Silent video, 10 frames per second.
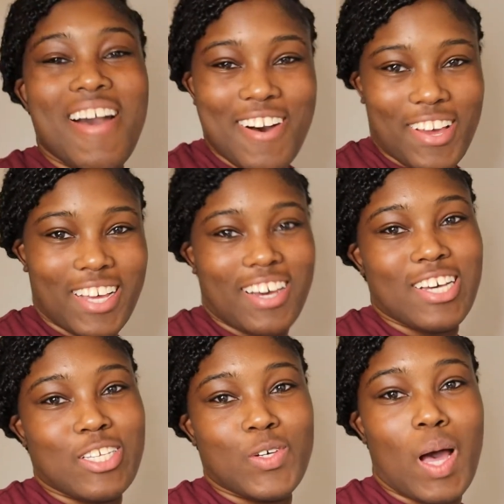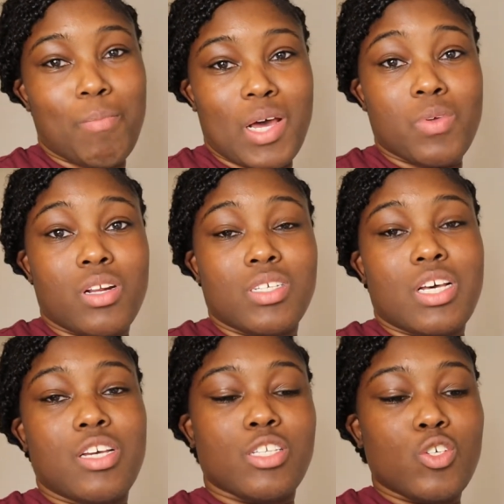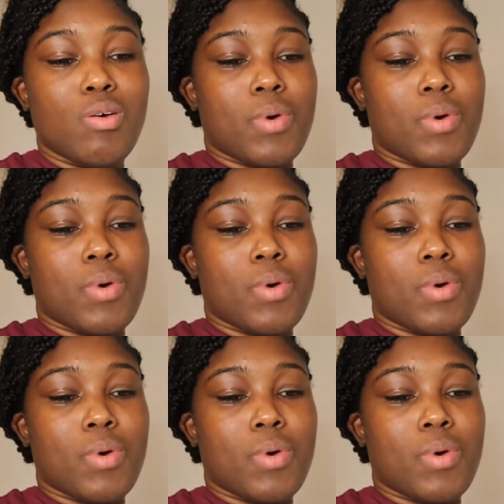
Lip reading: Okay, y'all, so I'm done with the lasagna soup.